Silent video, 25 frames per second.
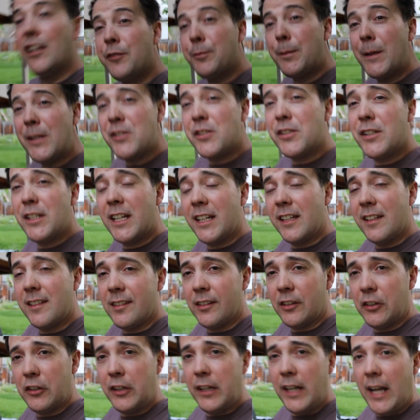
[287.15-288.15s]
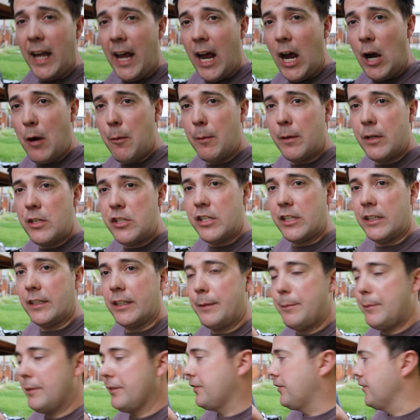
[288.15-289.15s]
especially considering how much it
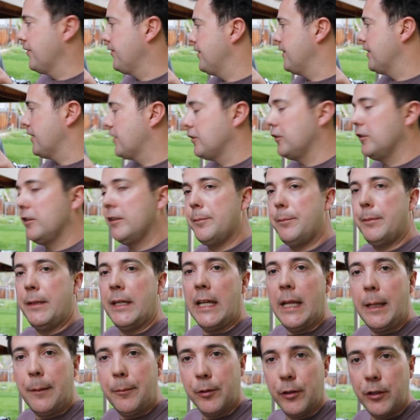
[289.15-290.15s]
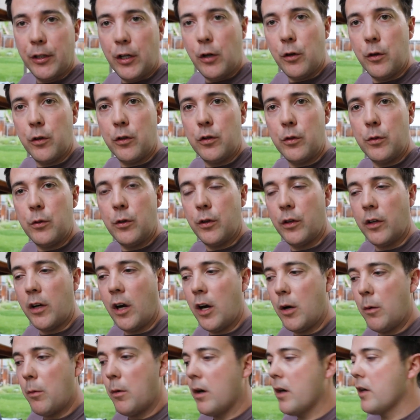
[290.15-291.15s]
limits your vehicle and being able to go to a
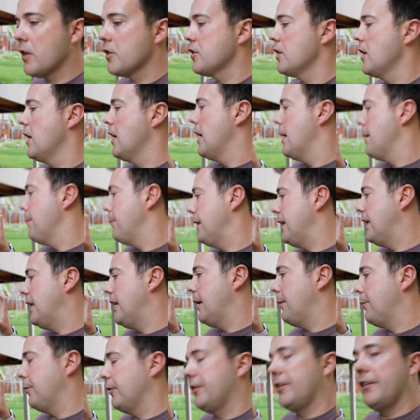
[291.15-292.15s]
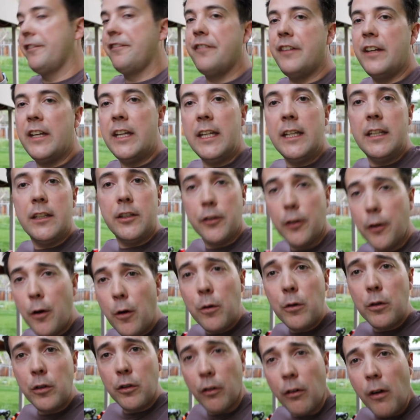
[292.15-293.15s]
car wash, being able to fit in your
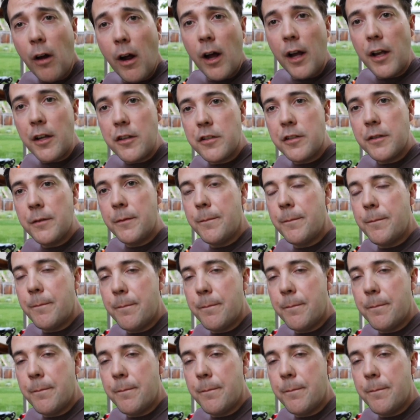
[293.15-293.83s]
own garage.